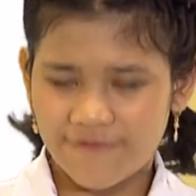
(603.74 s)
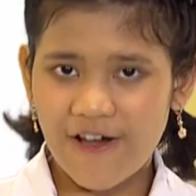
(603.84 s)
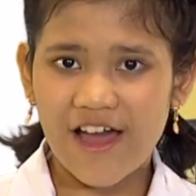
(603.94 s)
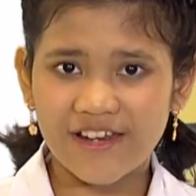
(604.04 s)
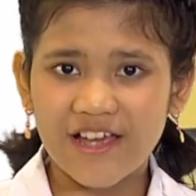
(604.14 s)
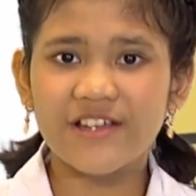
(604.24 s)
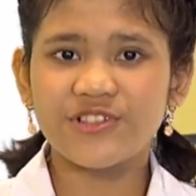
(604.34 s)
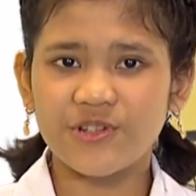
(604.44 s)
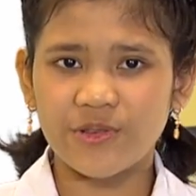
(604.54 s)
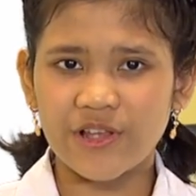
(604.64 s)
fun
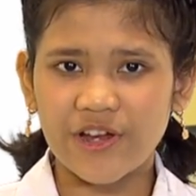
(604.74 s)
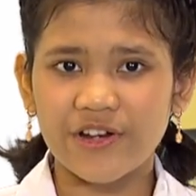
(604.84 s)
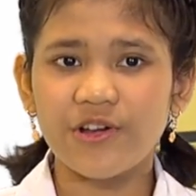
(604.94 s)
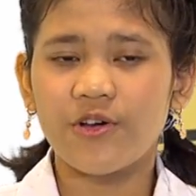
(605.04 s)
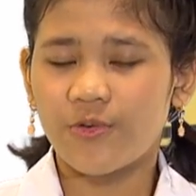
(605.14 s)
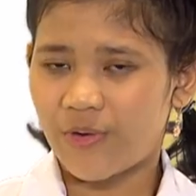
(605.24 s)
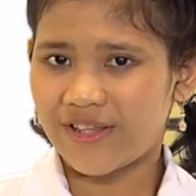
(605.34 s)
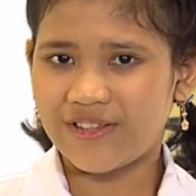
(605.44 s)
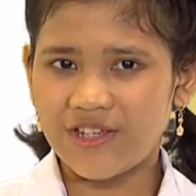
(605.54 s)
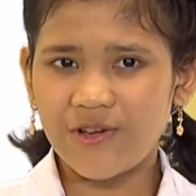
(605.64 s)
to learn
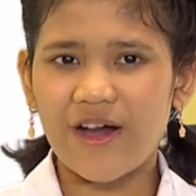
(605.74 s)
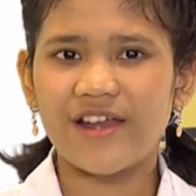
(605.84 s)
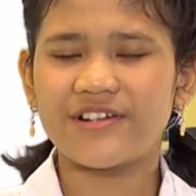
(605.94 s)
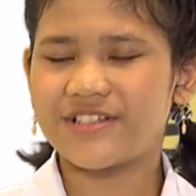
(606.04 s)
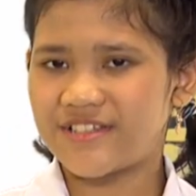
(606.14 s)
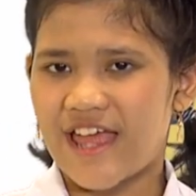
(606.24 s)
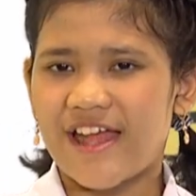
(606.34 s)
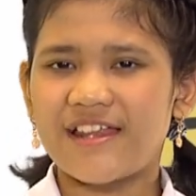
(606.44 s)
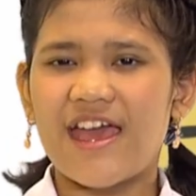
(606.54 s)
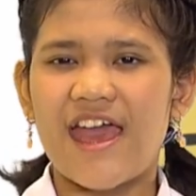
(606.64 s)
when you
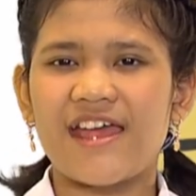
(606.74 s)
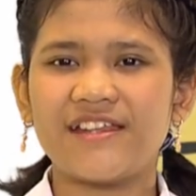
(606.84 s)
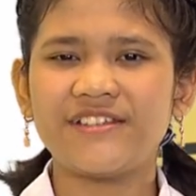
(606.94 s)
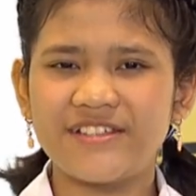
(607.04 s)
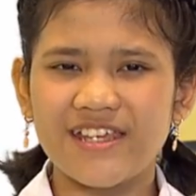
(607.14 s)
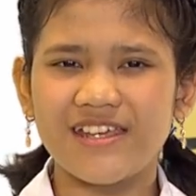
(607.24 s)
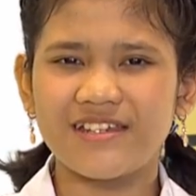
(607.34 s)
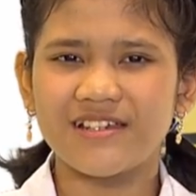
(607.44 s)
understand and did